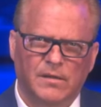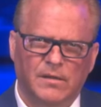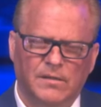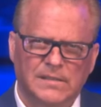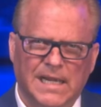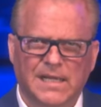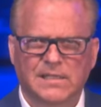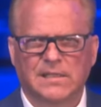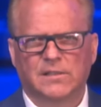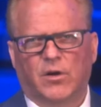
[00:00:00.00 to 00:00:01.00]

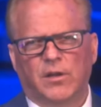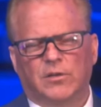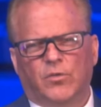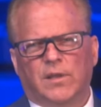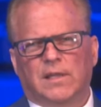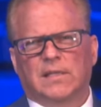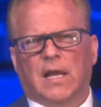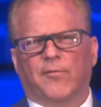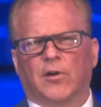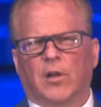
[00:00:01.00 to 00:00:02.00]
test is are you doing this out
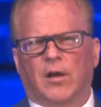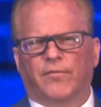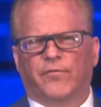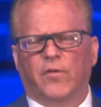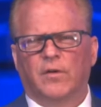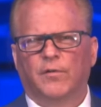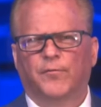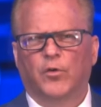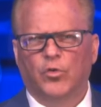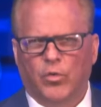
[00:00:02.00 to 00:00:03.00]
of your love
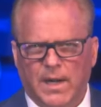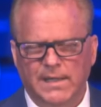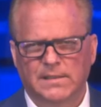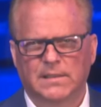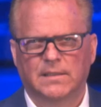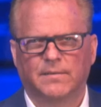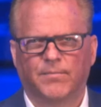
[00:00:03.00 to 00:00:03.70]
for Christ?